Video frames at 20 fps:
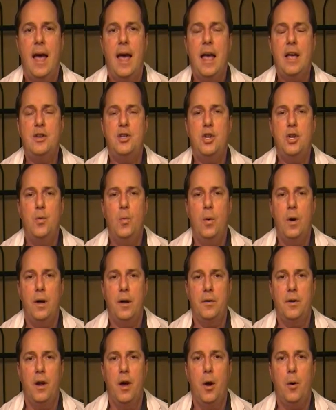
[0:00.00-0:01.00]
As you
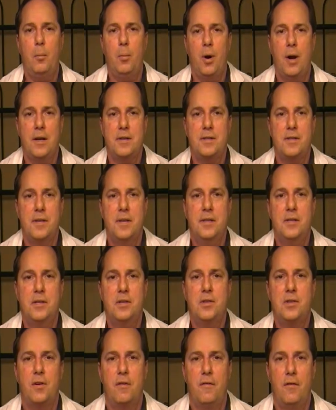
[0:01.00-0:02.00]
well know,
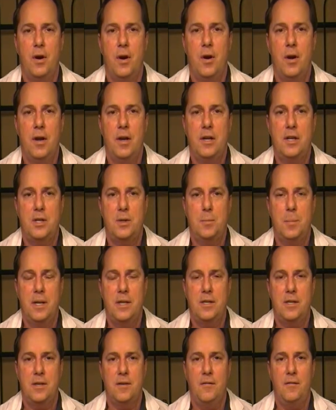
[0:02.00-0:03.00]
prosthesis are very
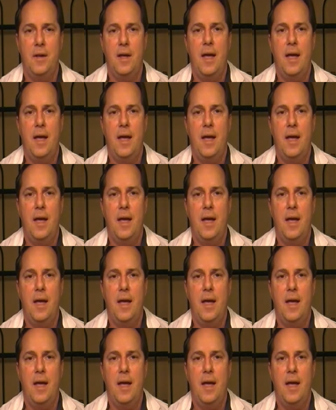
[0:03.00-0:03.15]
expensive